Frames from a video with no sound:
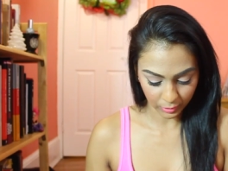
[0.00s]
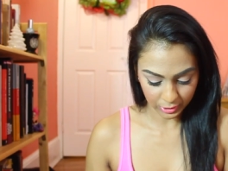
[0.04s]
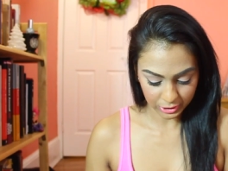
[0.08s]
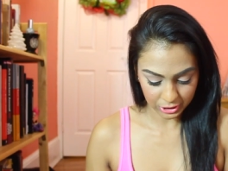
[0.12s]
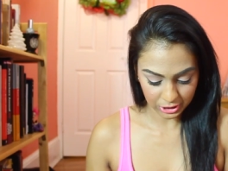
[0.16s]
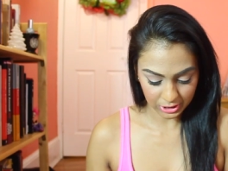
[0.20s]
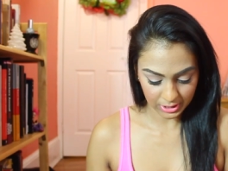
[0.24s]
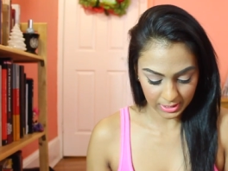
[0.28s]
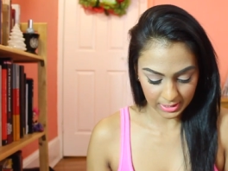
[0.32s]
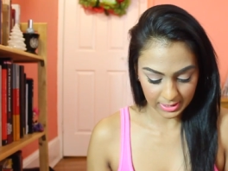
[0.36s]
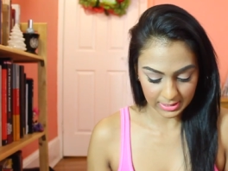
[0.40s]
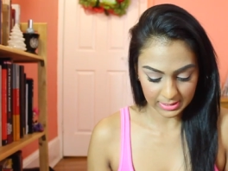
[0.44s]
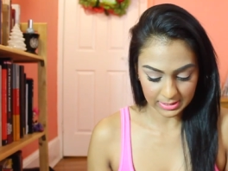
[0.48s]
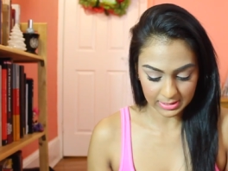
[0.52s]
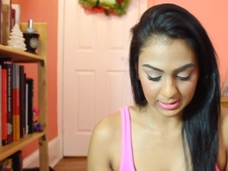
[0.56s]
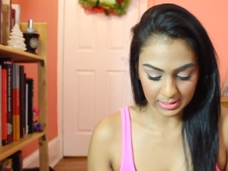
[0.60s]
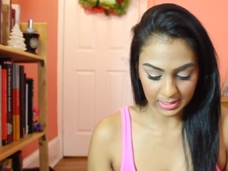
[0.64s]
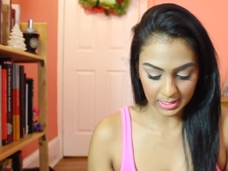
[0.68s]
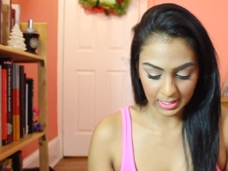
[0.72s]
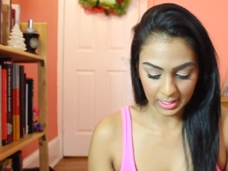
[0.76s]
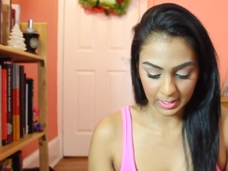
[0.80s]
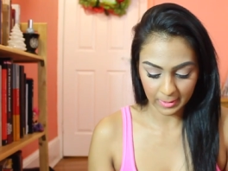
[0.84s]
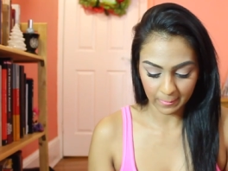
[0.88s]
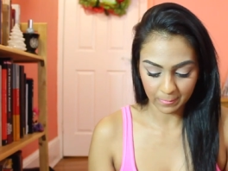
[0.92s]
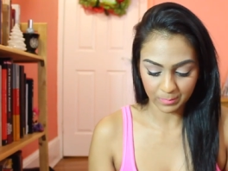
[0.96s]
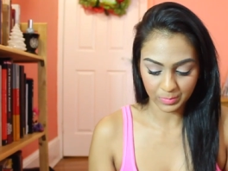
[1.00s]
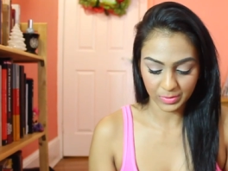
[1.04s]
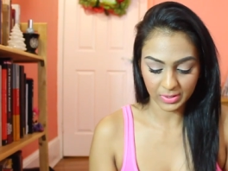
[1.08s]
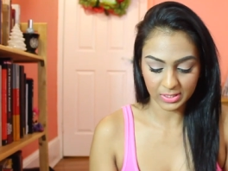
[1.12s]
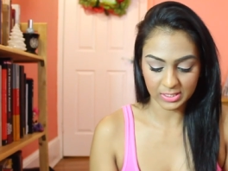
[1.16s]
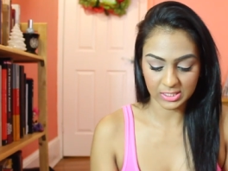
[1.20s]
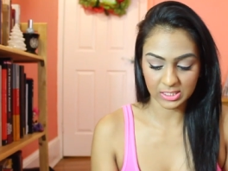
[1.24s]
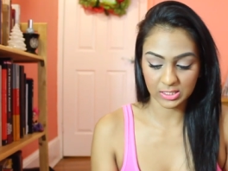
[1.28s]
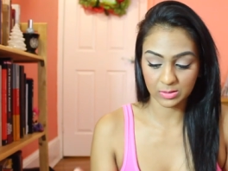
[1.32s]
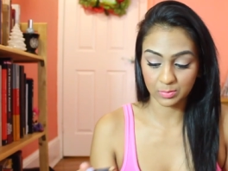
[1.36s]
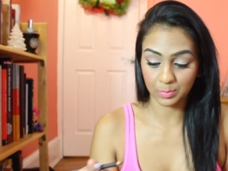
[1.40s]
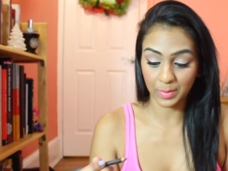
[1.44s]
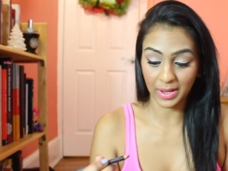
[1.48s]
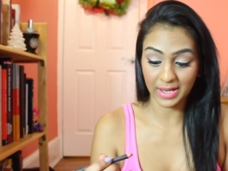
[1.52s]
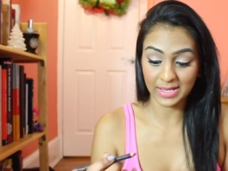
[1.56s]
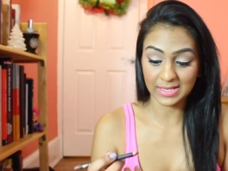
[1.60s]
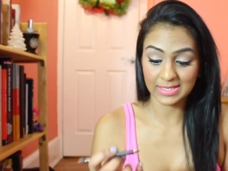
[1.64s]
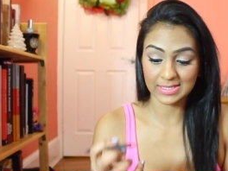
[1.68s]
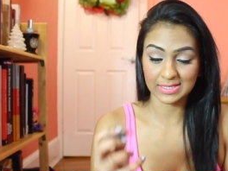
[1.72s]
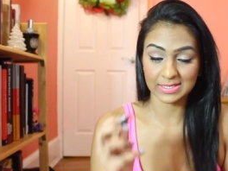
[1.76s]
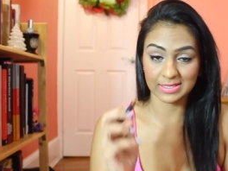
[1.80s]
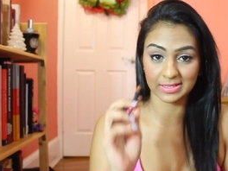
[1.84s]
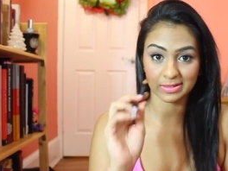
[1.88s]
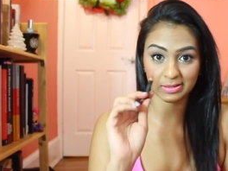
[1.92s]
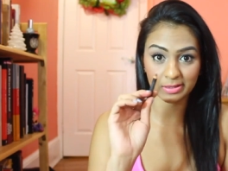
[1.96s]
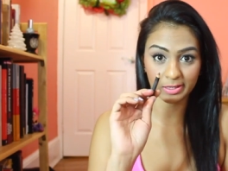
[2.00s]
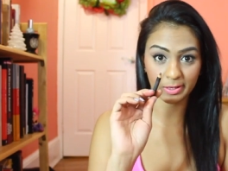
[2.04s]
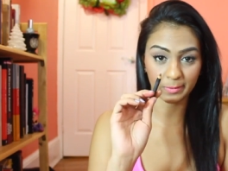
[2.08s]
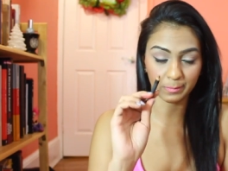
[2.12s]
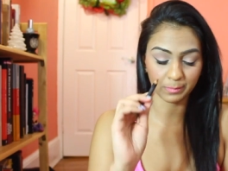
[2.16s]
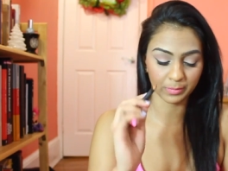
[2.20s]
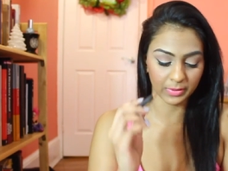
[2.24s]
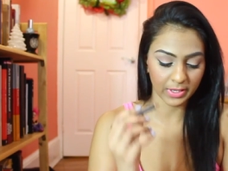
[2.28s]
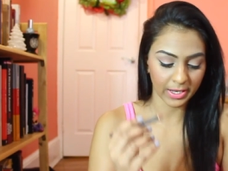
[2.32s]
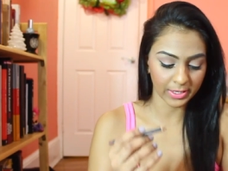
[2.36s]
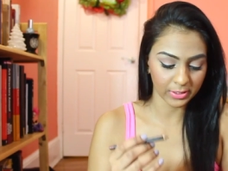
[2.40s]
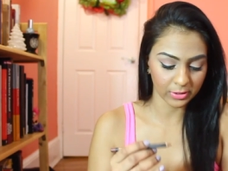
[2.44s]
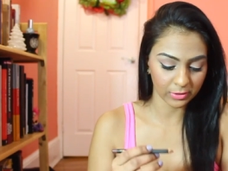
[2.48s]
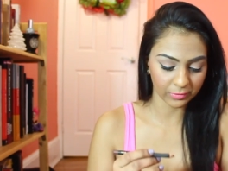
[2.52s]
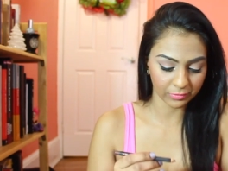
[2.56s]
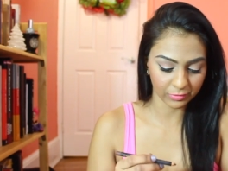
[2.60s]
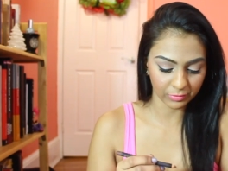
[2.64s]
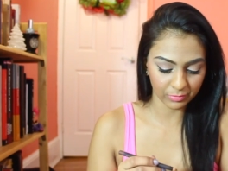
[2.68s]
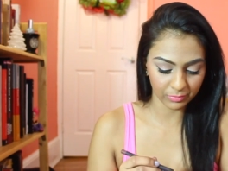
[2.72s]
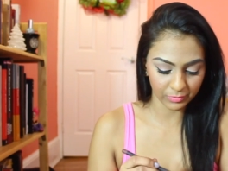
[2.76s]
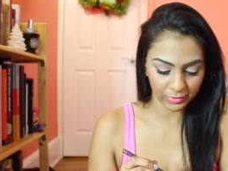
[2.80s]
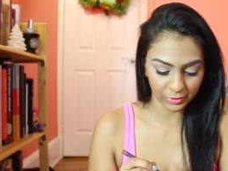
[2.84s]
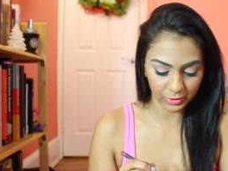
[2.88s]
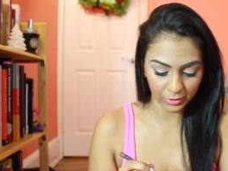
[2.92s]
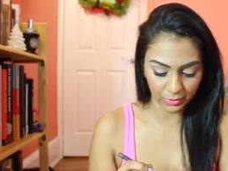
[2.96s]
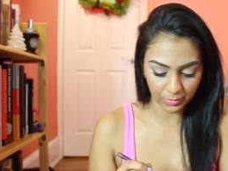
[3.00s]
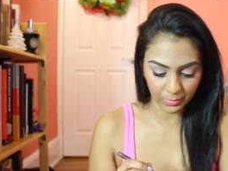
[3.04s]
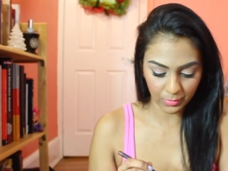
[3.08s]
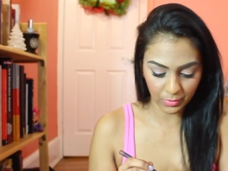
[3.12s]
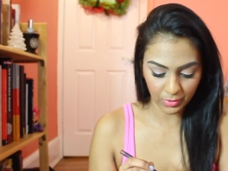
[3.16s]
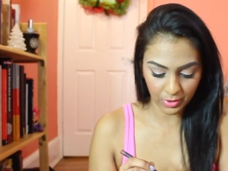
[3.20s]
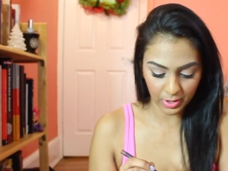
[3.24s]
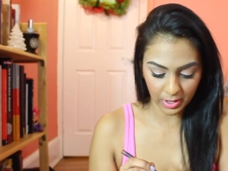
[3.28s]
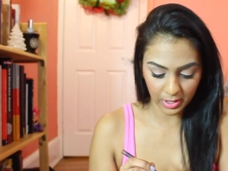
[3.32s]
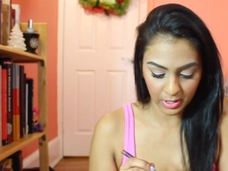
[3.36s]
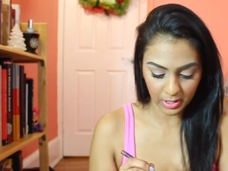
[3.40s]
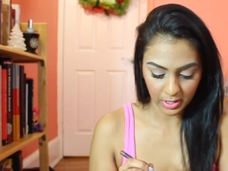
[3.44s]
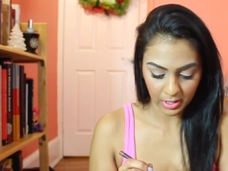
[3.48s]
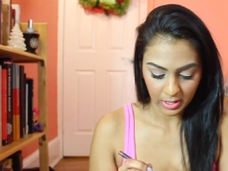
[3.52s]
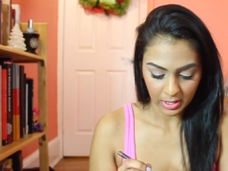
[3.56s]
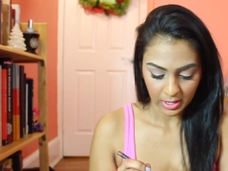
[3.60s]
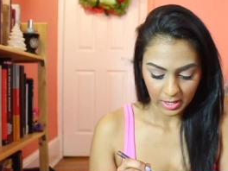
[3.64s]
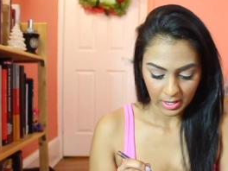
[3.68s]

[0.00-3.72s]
which is the Spice Lip Liner from Vera Moore.